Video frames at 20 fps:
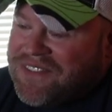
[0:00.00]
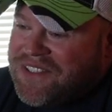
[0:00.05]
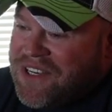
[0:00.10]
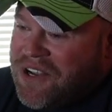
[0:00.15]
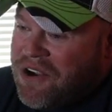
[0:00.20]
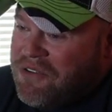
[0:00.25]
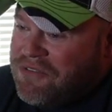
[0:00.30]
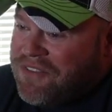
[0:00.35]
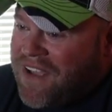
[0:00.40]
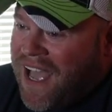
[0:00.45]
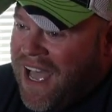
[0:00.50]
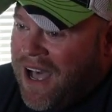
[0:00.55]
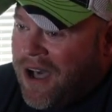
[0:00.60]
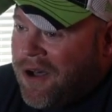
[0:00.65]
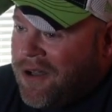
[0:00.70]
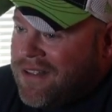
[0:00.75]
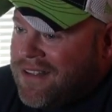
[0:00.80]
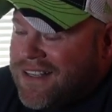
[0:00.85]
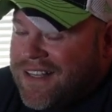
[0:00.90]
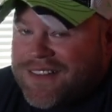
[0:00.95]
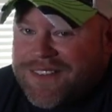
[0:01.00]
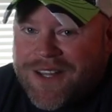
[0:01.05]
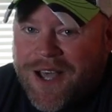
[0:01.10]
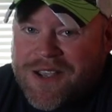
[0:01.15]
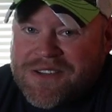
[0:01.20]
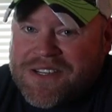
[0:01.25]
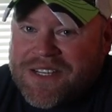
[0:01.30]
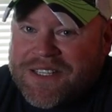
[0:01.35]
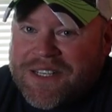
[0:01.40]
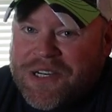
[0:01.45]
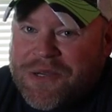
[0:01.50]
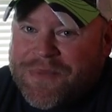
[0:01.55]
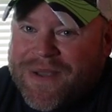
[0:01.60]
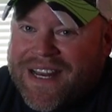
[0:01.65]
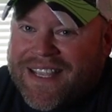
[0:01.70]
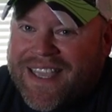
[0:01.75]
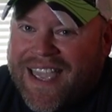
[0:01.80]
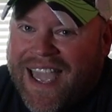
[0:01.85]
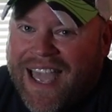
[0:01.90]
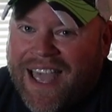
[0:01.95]
No foul. Lost a little
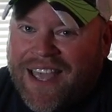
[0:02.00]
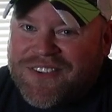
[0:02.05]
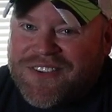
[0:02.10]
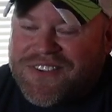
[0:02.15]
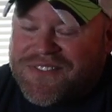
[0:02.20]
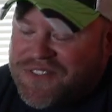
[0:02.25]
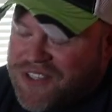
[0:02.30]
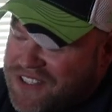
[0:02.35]
bit of gas.